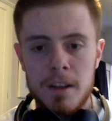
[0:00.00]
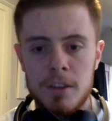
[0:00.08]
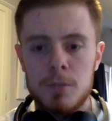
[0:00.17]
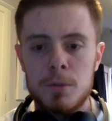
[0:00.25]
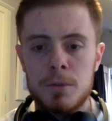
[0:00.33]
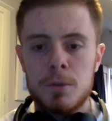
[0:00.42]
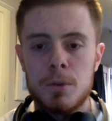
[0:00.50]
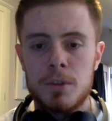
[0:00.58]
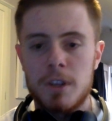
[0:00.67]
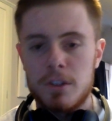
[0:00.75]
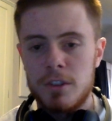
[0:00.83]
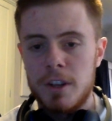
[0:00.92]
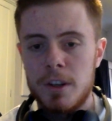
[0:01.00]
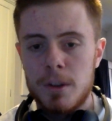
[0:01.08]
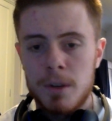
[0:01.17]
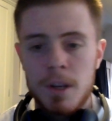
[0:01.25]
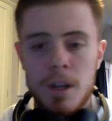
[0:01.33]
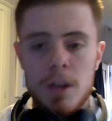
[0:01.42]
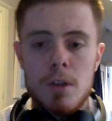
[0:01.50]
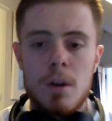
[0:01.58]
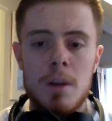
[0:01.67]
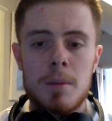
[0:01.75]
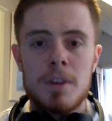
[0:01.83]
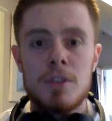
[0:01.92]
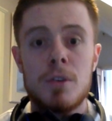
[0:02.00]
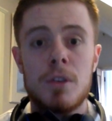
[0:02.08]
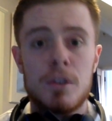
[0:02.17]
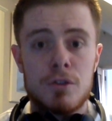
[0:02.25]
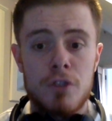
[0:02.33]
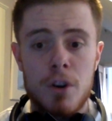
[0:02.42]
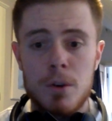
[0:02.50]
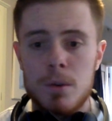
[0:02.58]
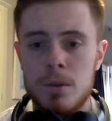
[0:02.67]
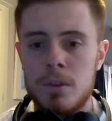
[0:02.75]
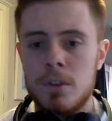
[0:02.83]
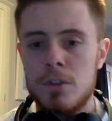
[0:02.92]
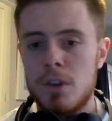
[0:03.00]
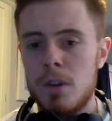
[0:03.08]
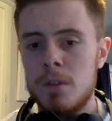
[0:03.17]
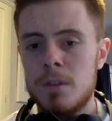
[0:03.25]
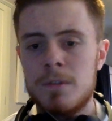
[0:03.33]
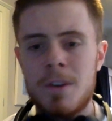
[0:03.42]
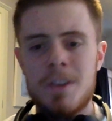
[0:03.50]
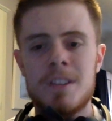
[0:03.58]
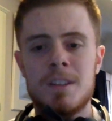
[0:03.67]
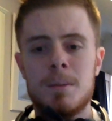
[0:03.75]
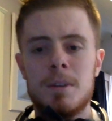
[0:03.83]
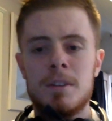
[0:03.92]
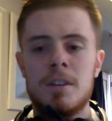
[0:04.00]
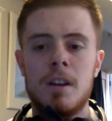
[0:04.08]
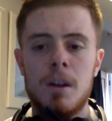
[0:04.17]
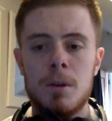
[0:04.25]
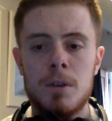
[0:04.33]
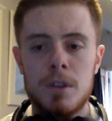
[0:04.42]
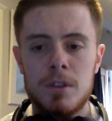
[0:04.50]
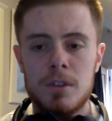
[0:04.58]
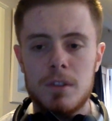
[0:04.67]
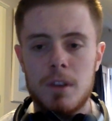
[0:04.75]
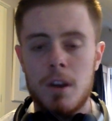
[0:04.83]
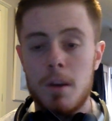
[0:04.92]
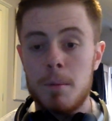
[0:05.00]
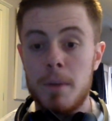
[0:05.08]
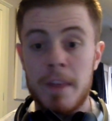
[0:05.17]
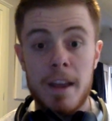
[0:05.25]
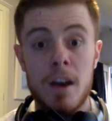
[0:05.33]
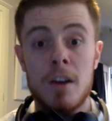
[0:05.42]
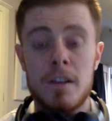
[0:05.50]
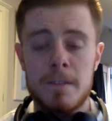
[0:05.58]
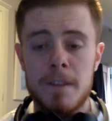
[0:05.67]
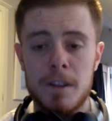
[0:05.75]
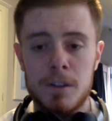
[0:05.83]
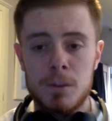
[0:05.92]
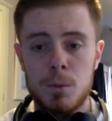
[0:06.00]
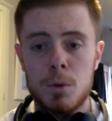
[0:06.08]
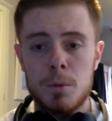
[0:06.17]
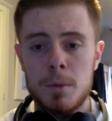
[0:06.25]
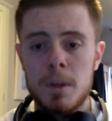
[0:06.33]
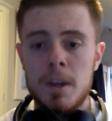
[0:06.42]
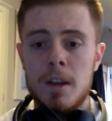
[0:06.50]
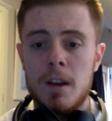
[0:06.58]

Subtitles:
Gears of War 4 section, I know. New enemies, you've got the drones. The drones are very similar to the Locust, but they are in fact swarm.